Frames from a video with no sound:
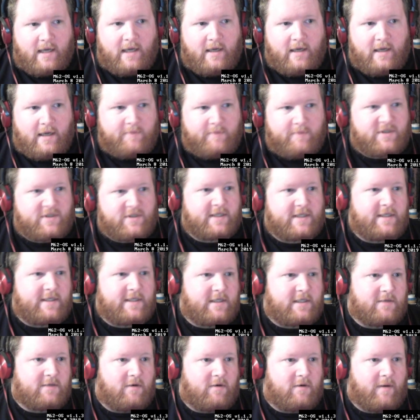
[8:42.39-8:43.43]

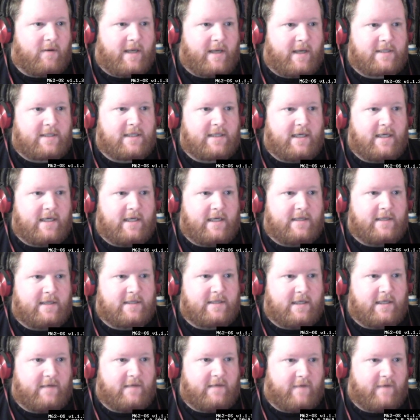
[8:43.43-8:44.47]
M62 OS is
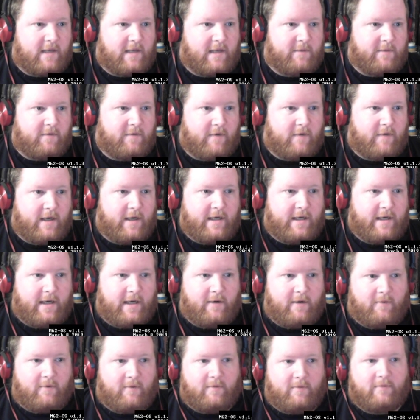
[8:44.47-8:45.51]
in development right
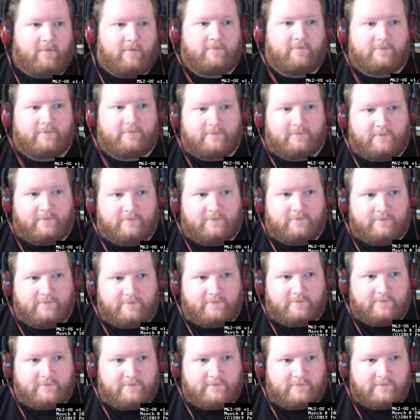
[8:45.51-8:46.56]
now.
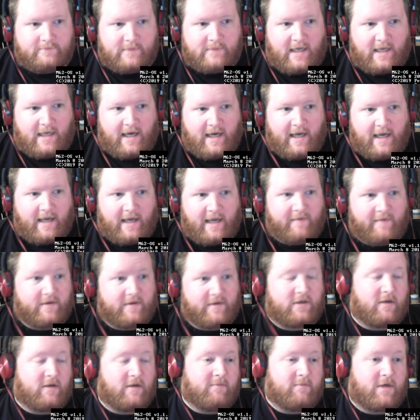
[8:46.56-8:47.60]
I
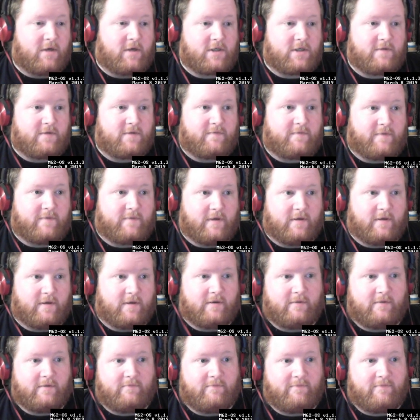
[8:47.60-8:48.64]
haven't done much for
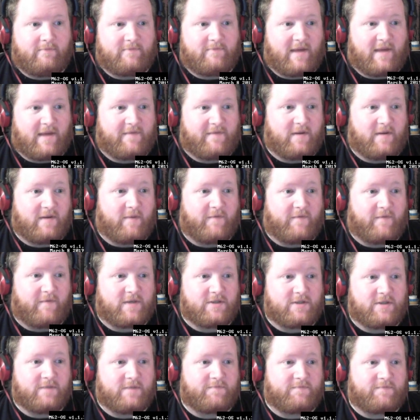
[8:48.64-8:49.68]
a few months,
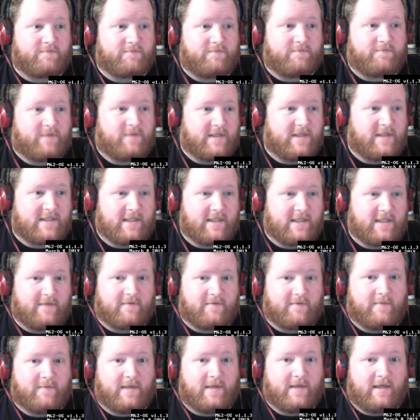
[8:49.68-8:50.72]
as you can see
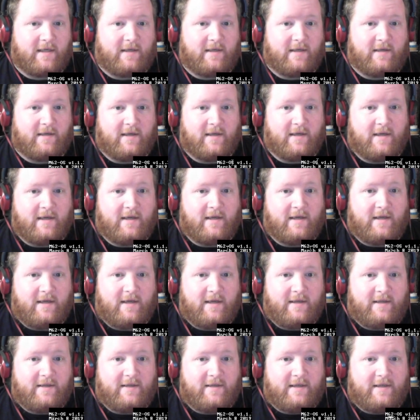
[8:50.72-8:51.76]
from the
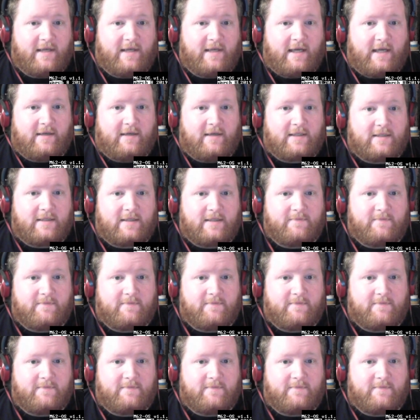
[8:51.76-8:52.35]
date,